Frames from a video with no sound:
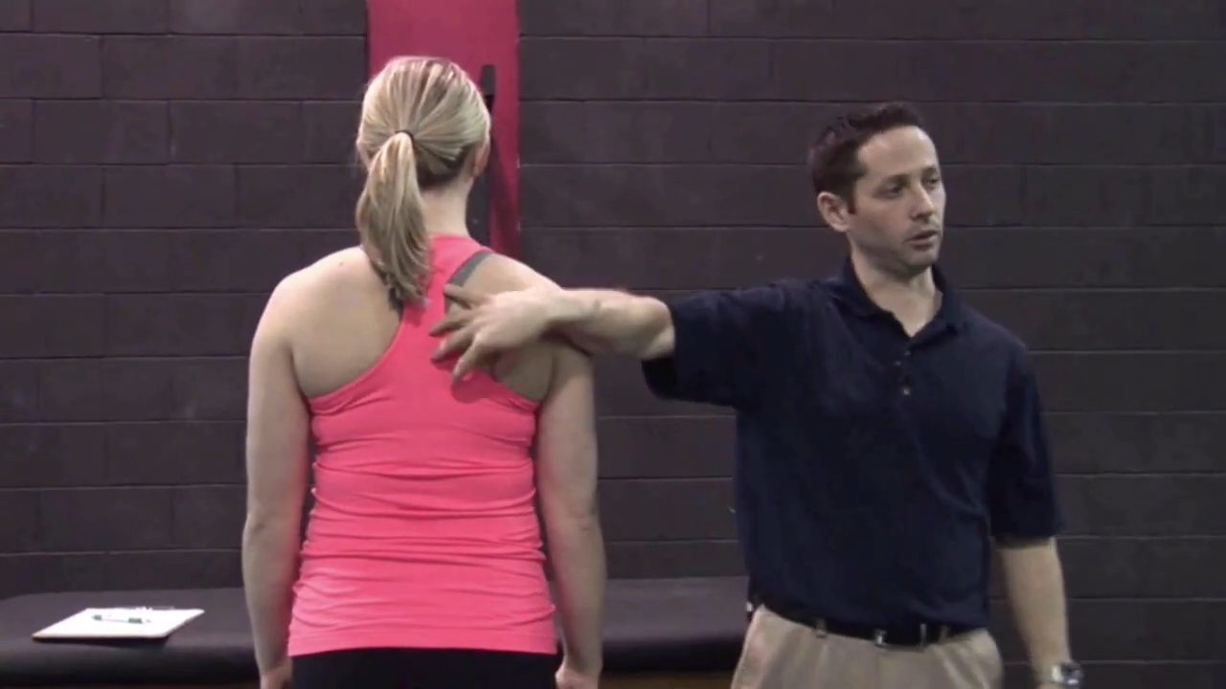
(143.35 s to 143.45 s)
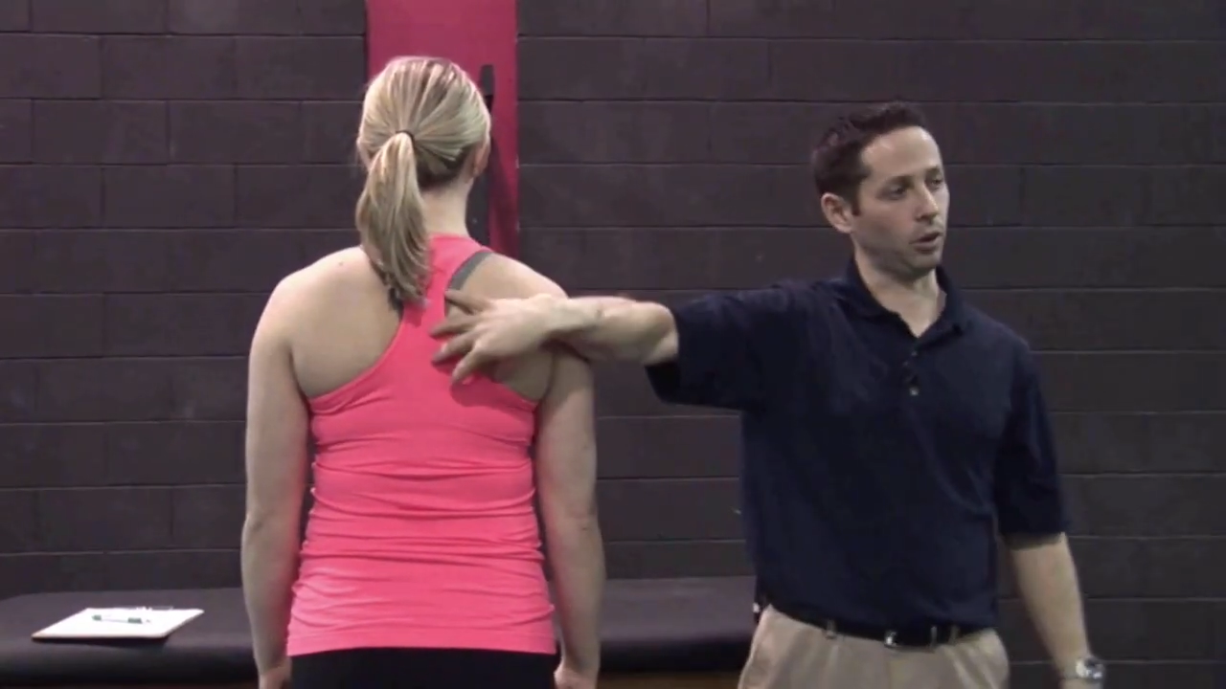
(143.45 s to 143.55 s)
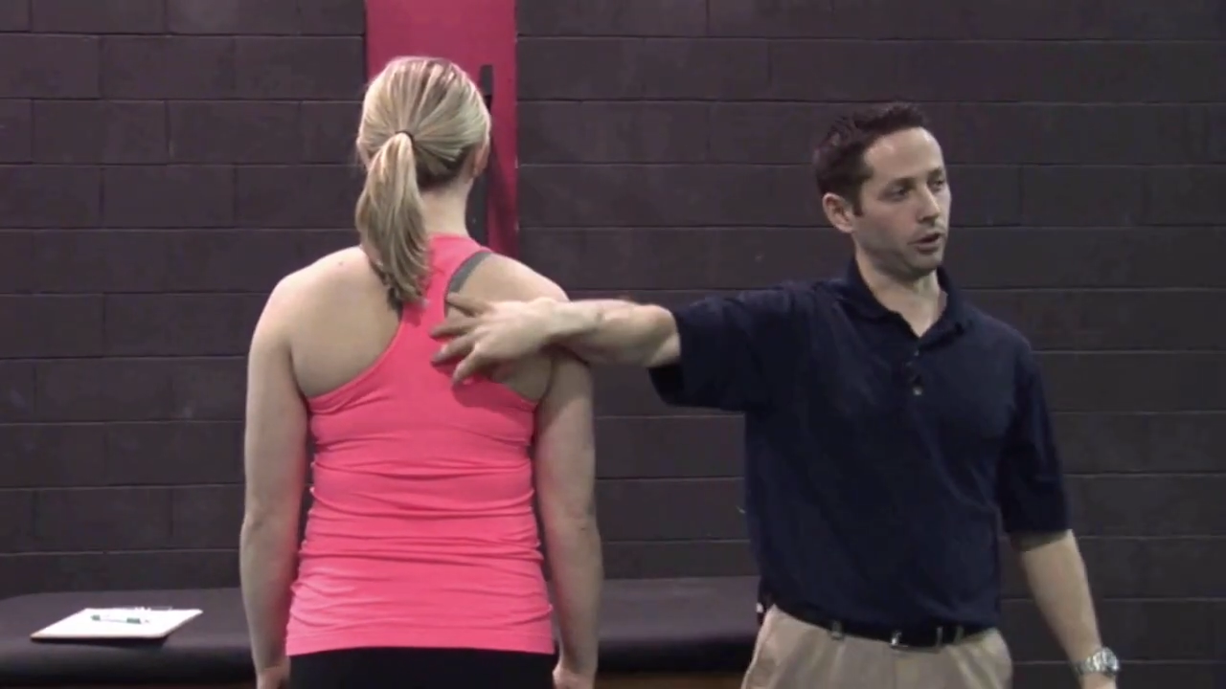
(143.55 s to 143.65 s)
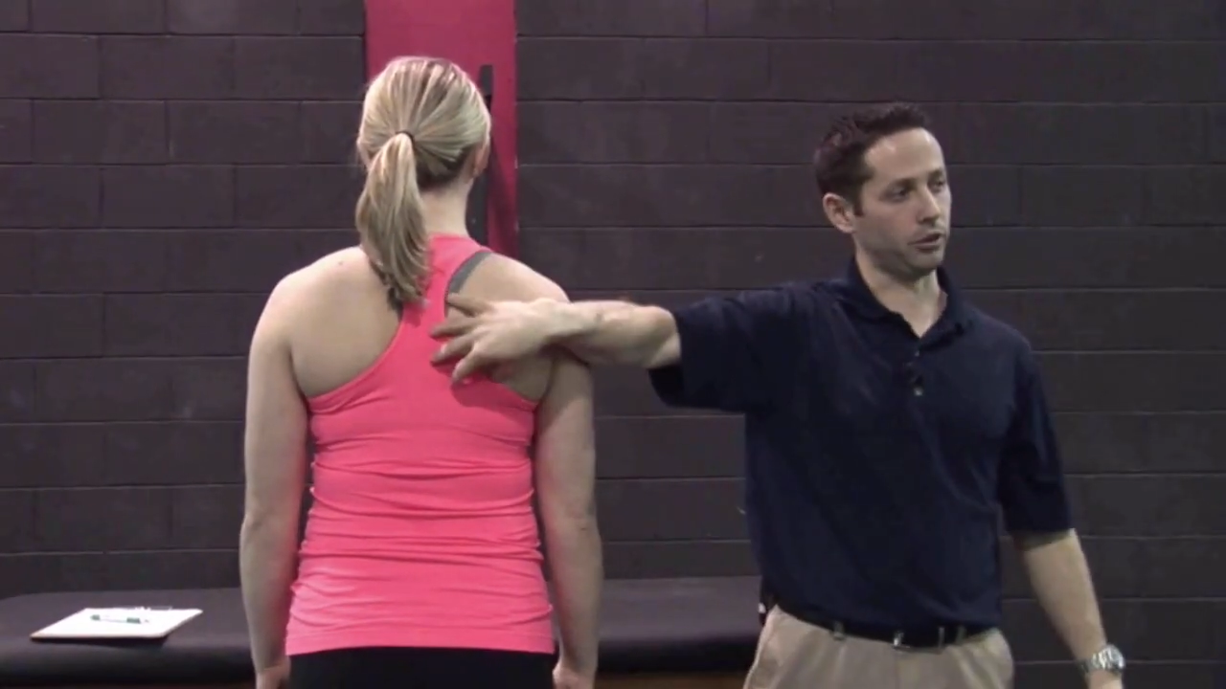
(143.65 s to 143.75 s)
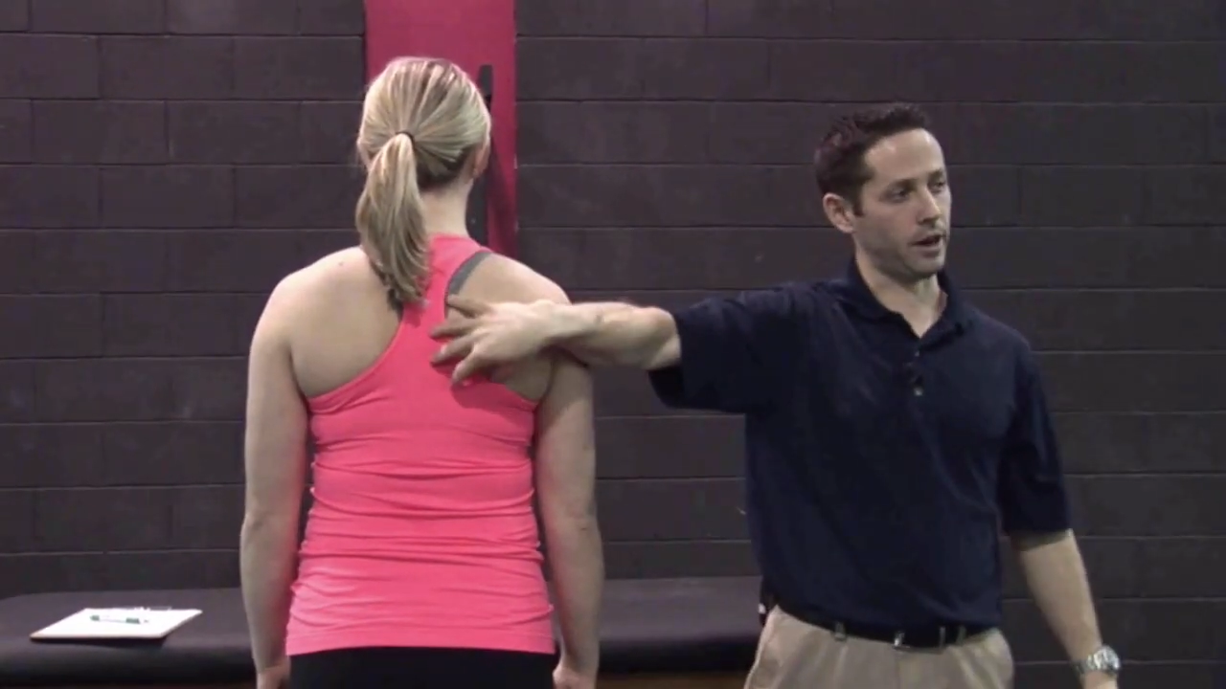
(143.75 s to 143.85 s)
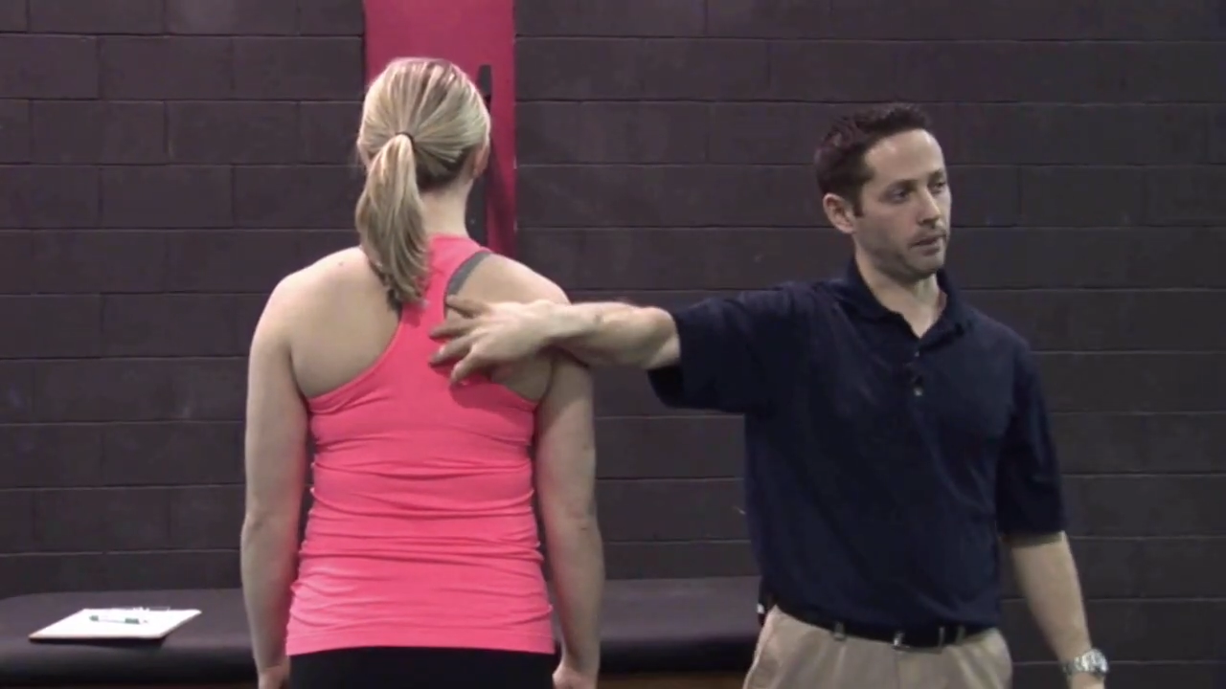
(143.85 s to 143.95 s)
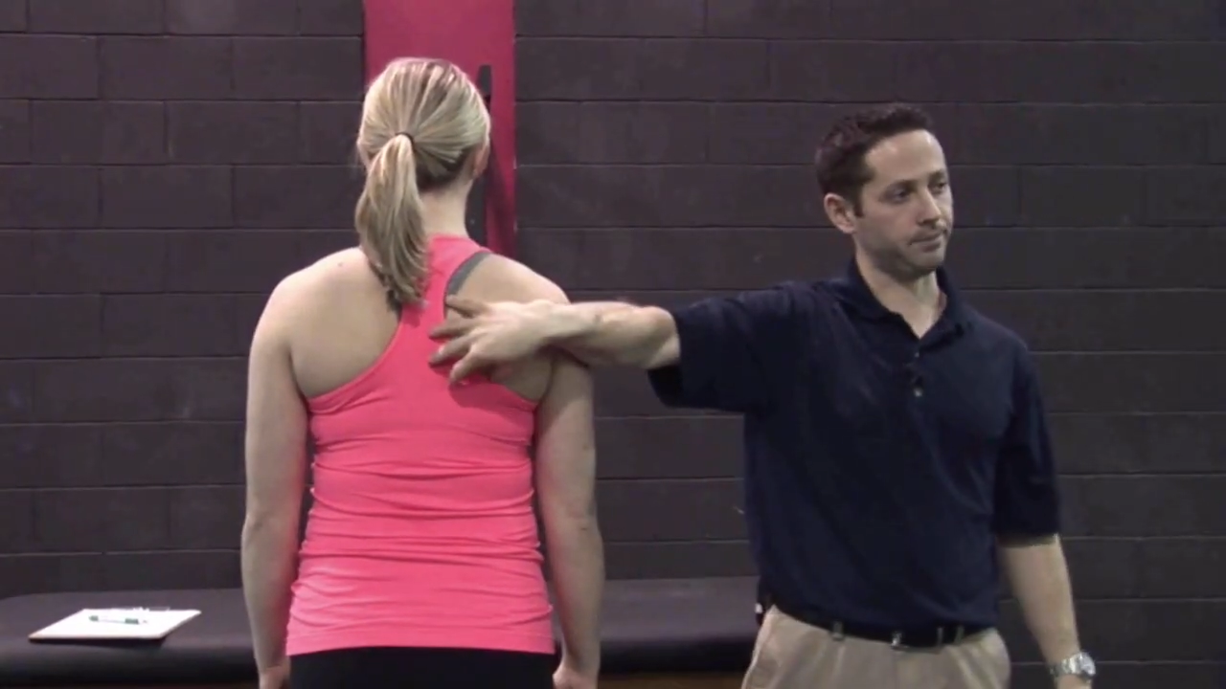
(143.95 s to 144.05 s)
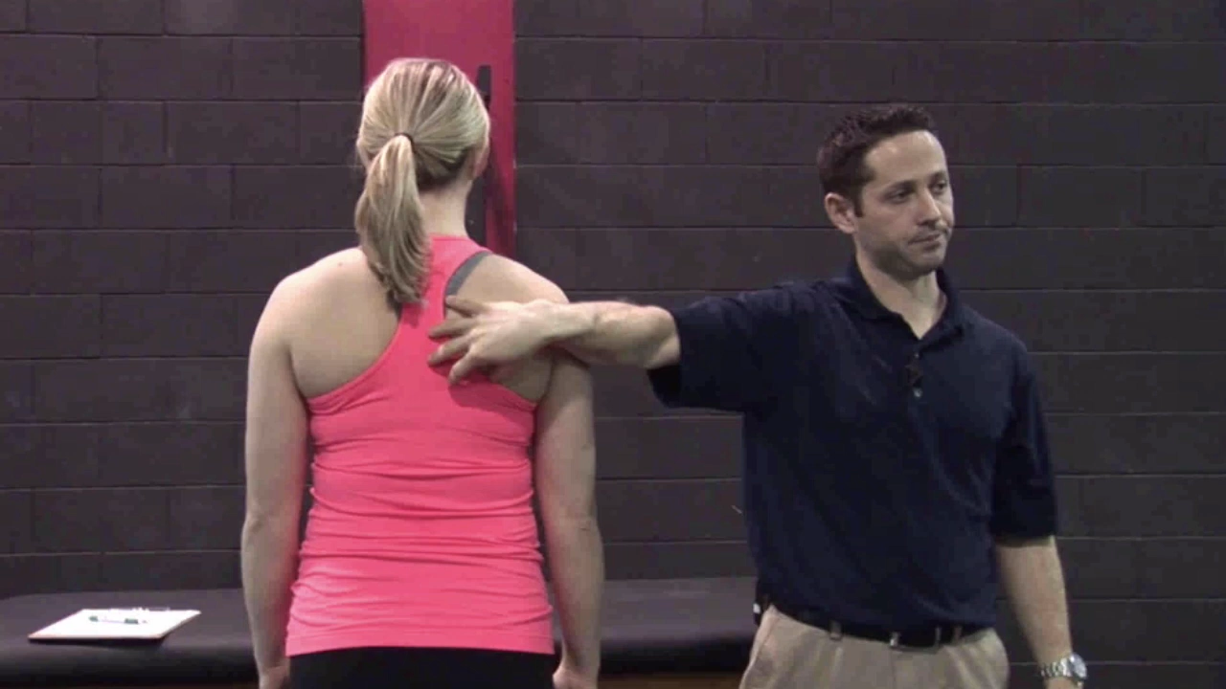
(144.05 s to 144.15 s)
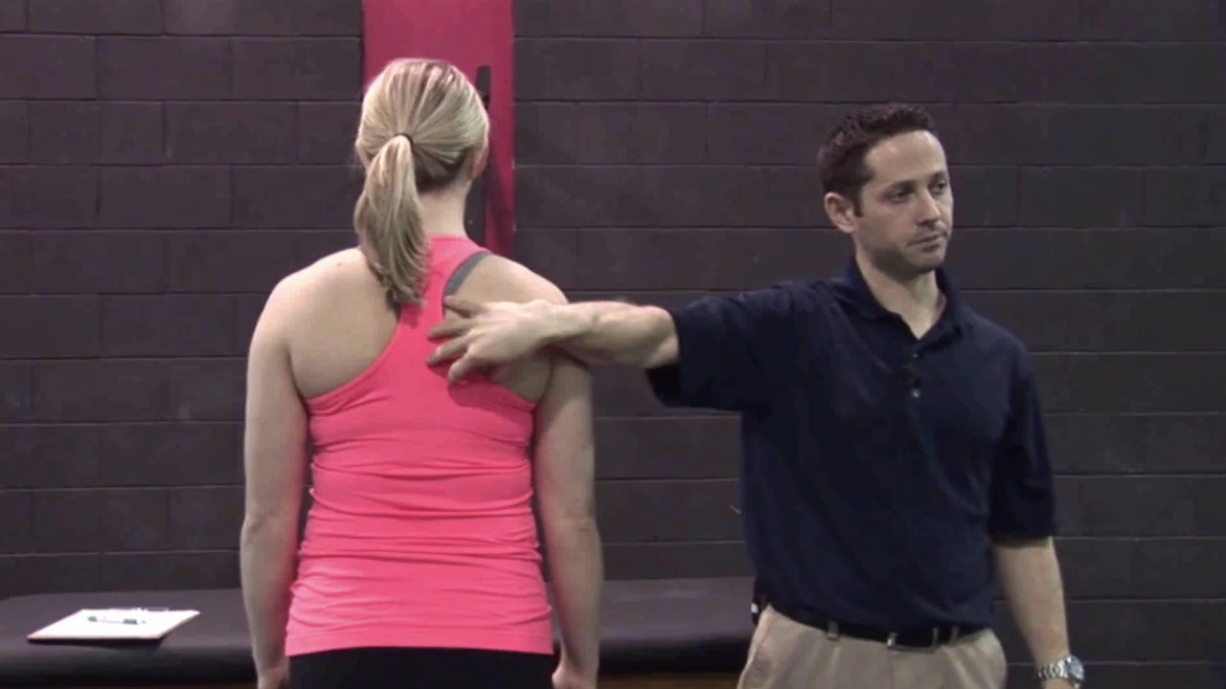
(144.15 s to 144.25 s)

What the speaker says: her lower trap.